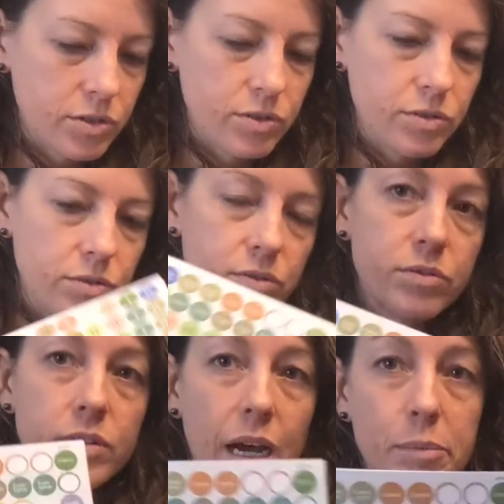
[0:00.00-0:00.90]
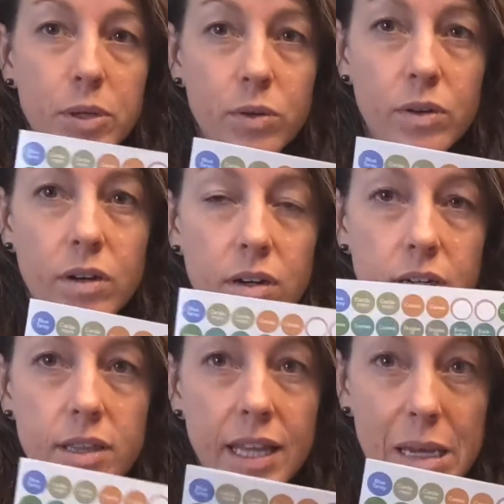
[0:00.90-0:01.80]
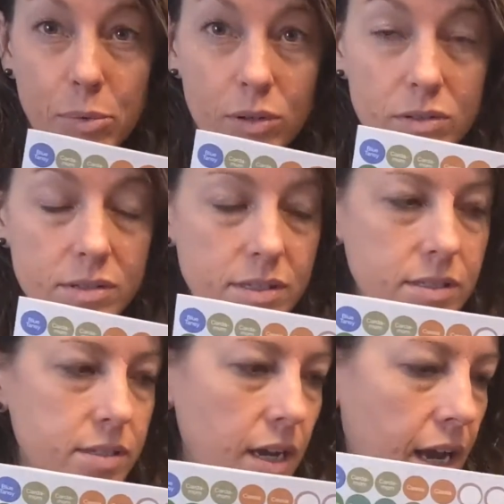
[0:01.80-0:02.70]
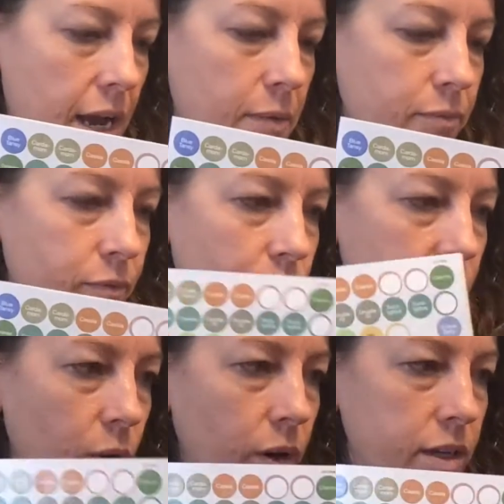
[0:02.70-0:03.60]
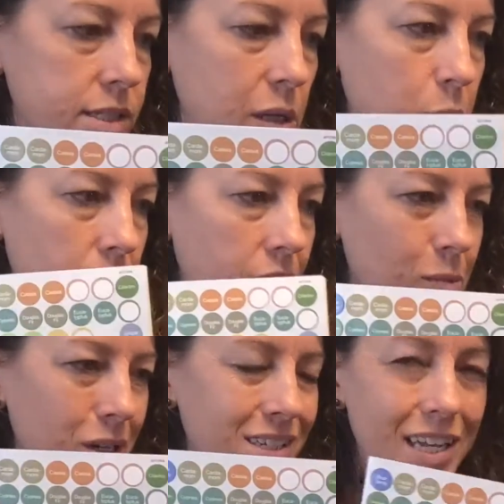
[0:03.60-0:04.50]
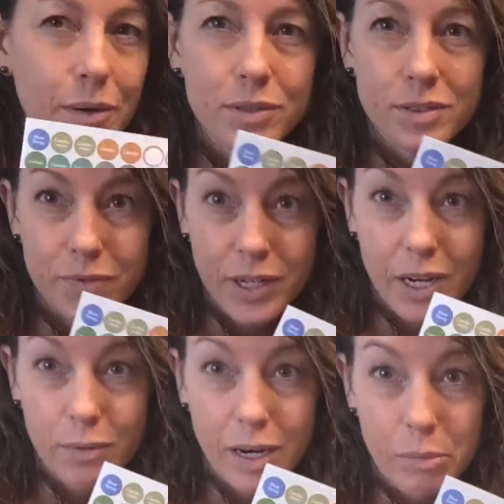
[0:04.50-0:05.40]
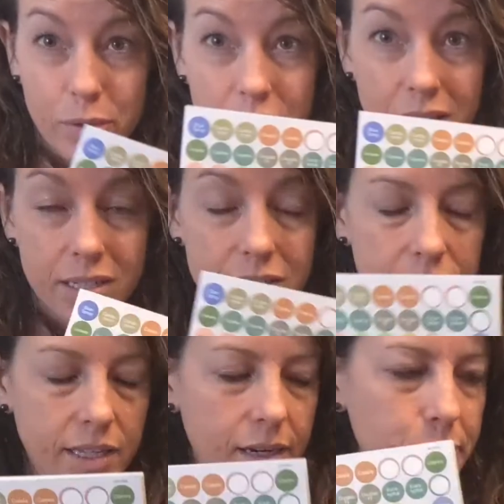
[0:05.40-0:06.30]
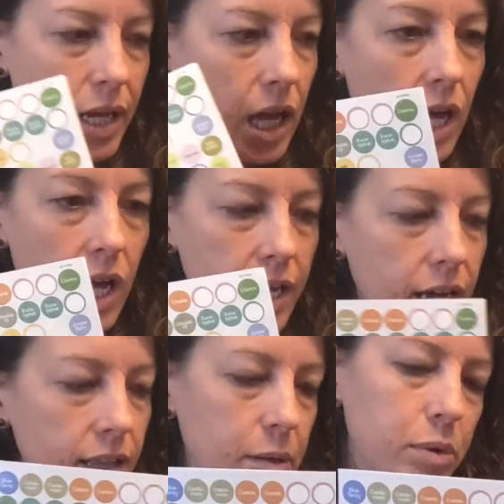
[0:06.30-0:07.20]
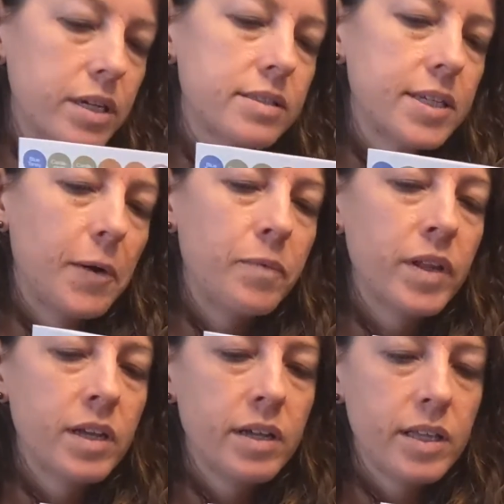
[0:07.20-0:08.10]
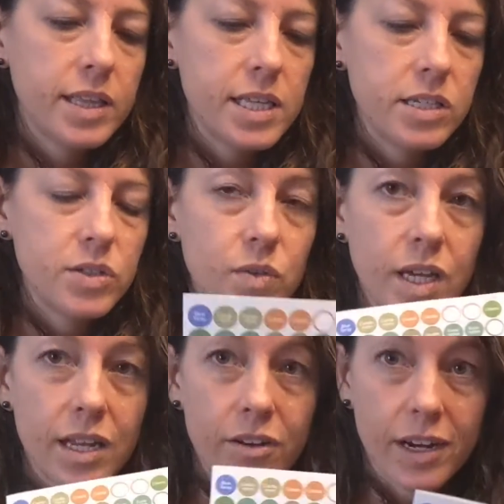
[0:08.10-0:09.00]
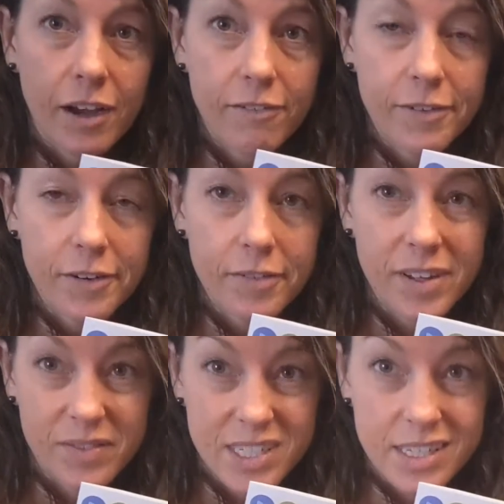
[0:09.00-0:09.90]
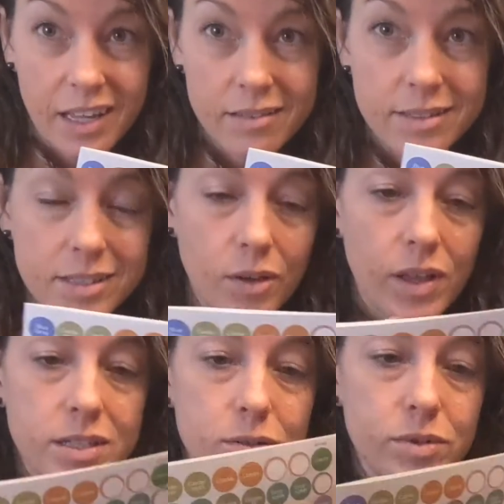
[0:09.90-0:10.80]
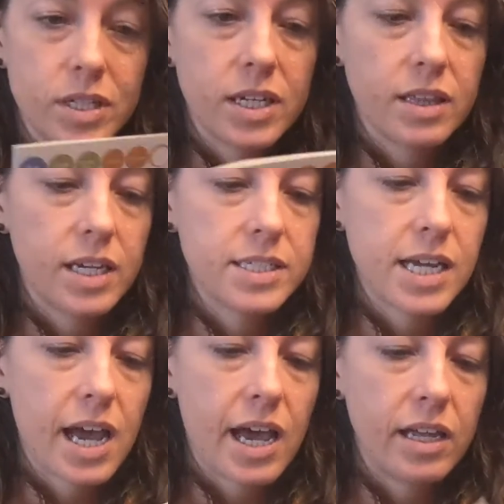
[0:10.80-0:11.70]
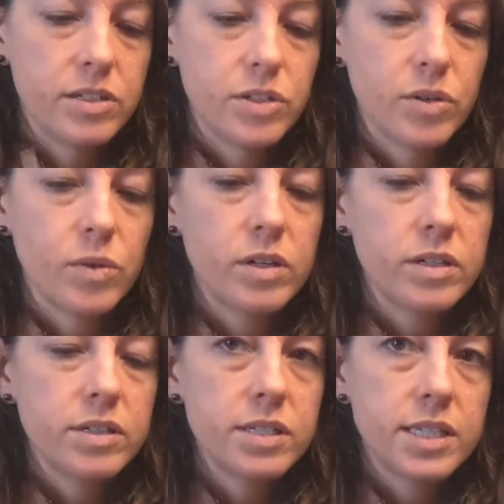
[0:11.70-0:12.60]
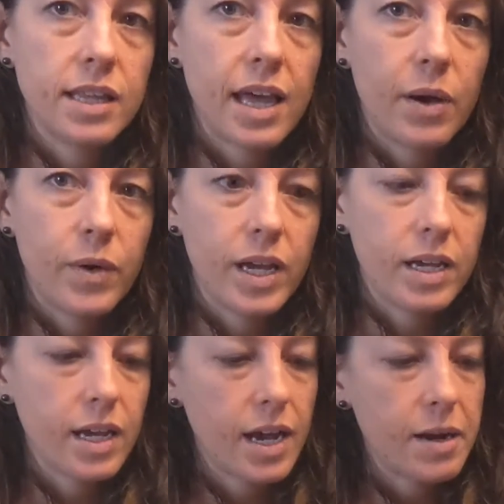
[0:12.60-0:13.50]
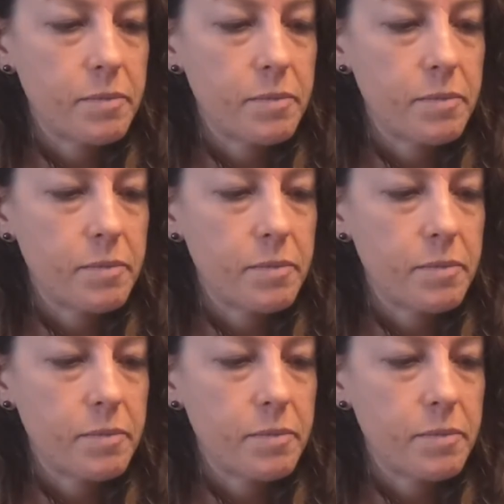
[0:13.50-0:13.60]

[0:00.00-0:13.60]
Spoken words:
to grab your labels for your oils that you put in there, because I always forget what I put in these, and then I'm like, I gotta label it. So these you can get in your account for 50 cents. So that's a really good thing to add to your orders. Then that way,